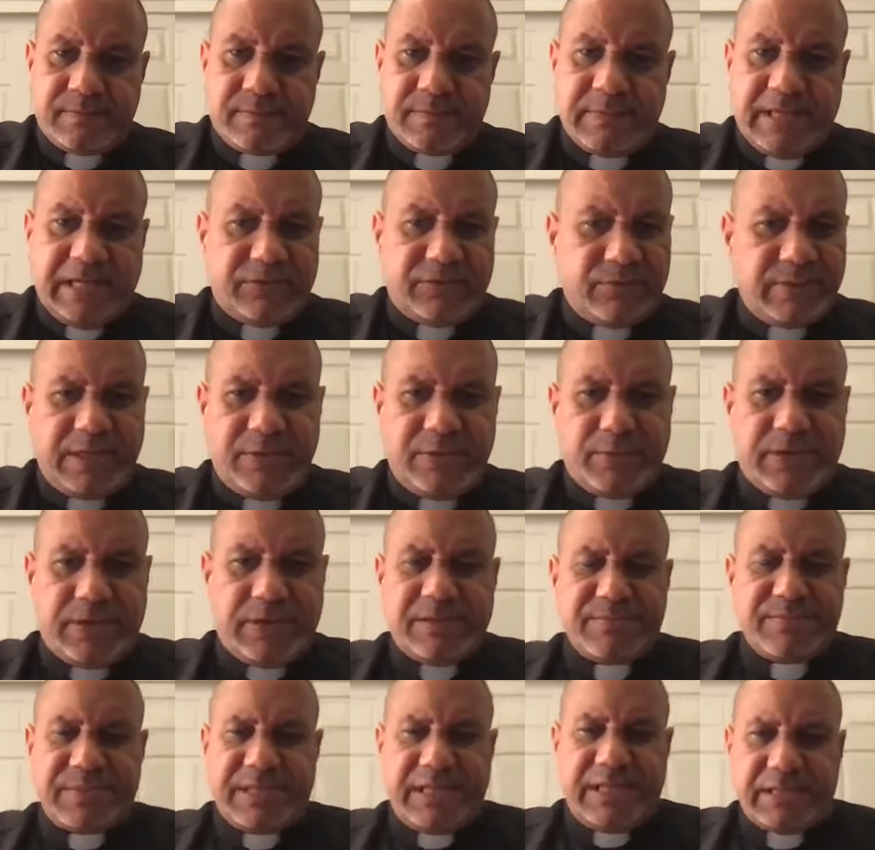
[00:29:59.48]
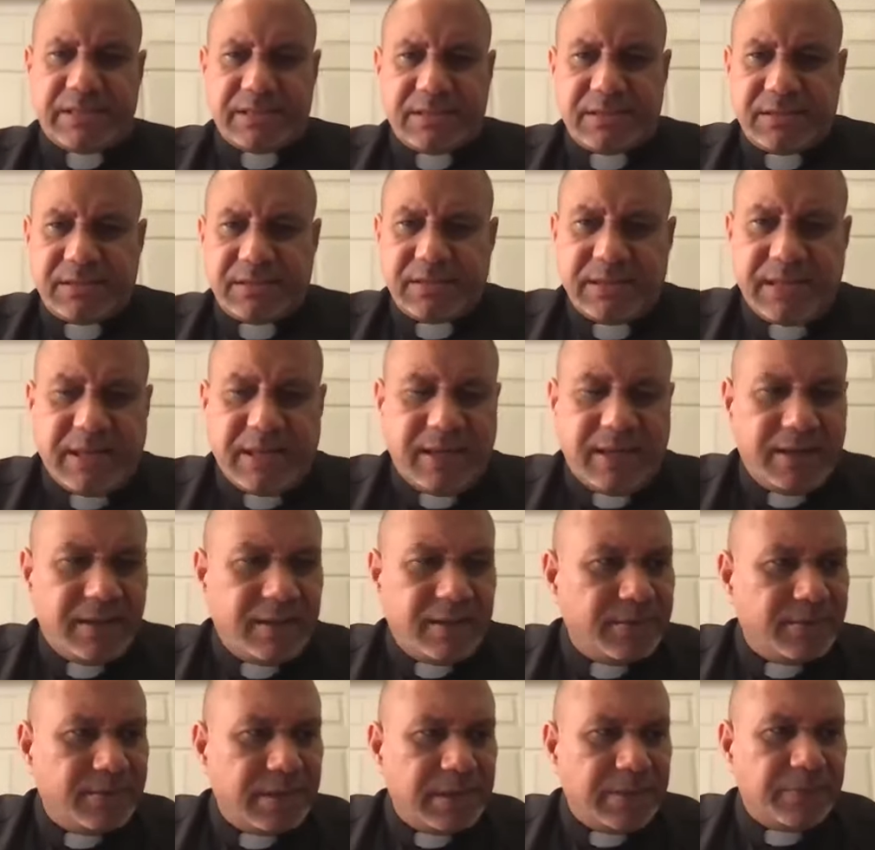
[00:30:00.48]
That's really what it means.
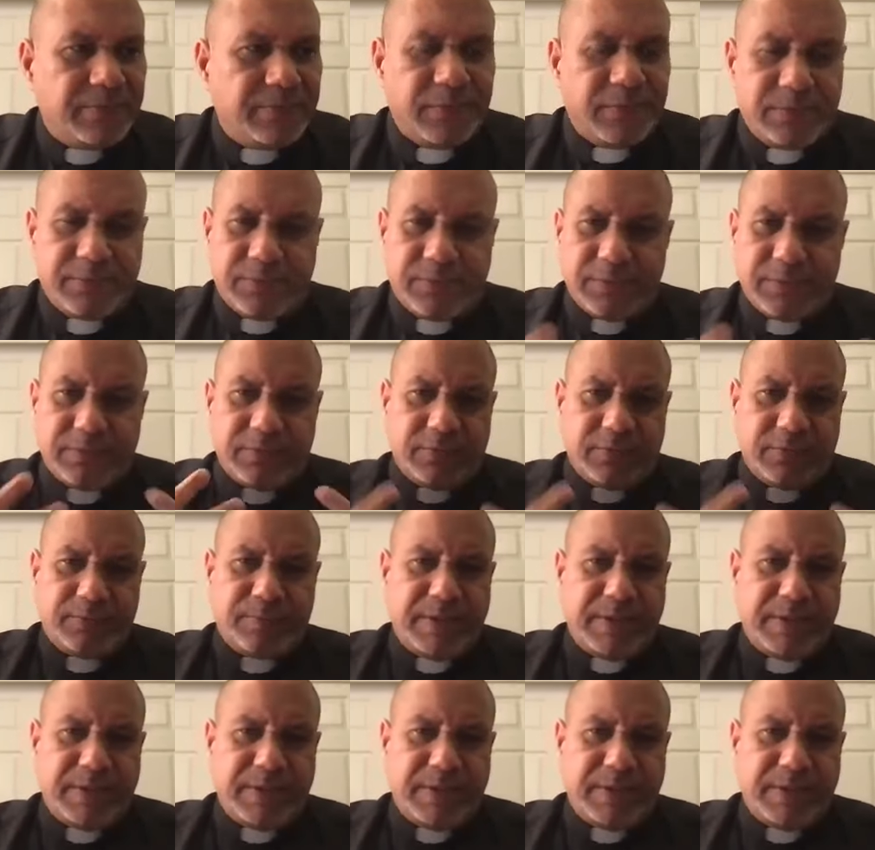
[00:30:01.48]
For